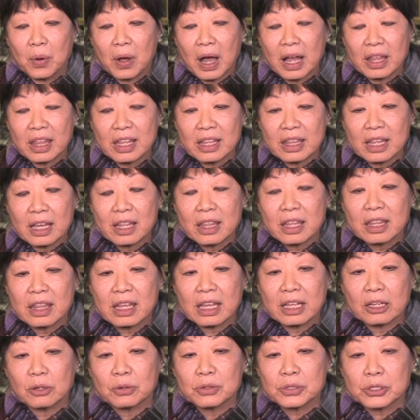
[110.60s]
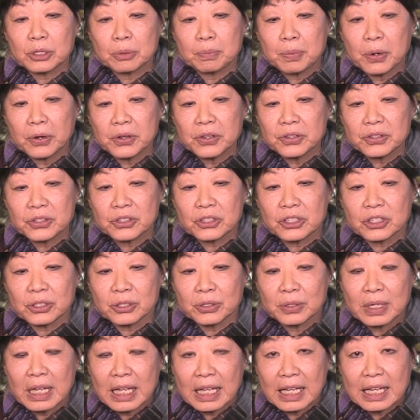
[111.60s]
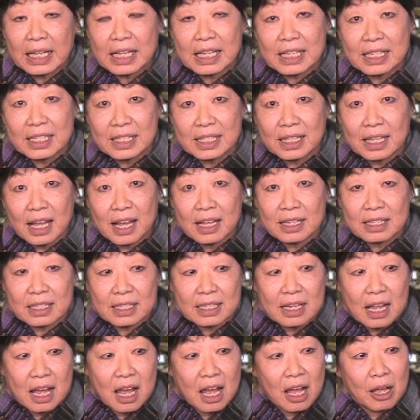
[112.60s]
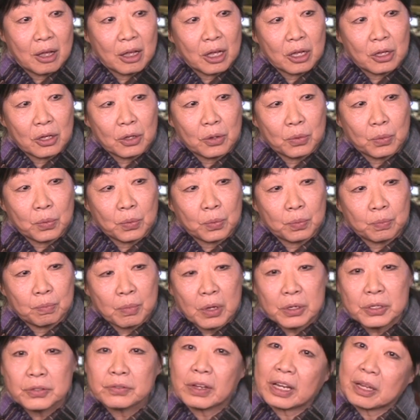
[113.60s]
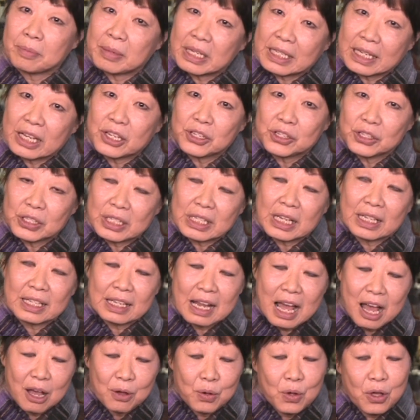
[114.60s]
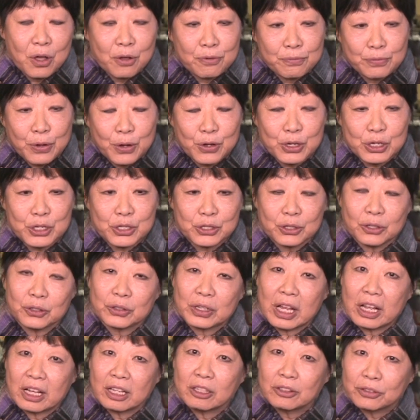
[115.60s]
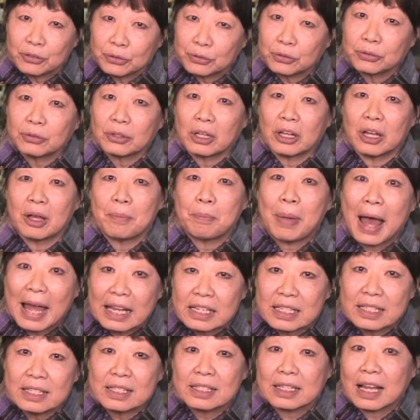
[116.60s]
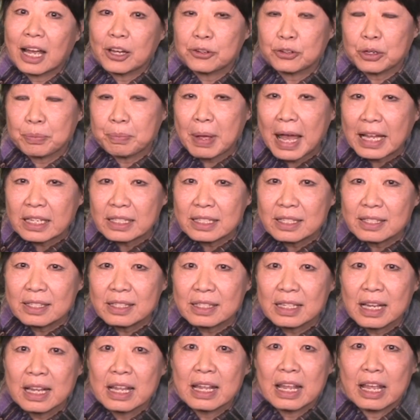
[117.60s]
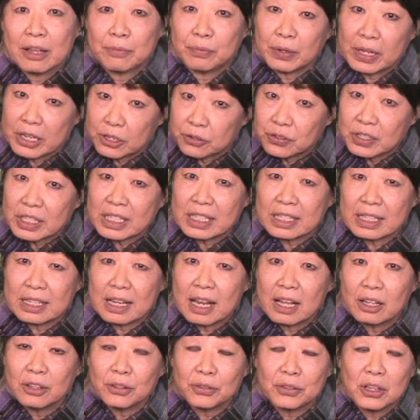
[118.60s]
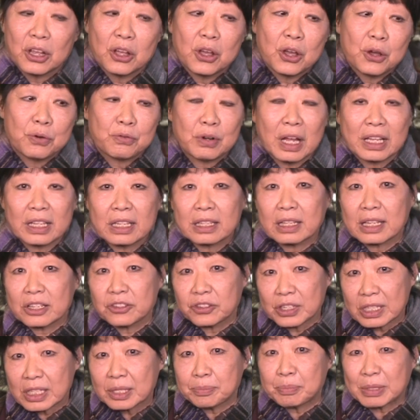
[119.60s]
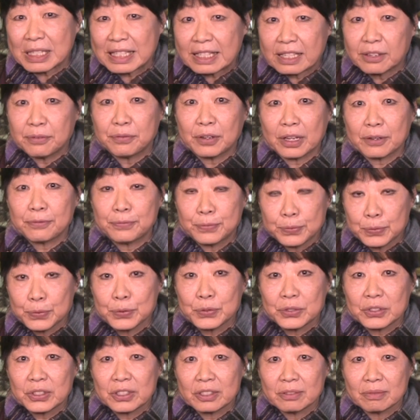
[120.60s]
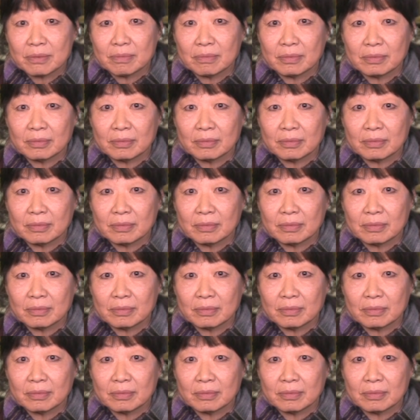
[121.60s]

I think the other thing it also points to is that most recommendations are now focused on health patterns, dietary patterns, if we're interested in health, rather than just specific foods.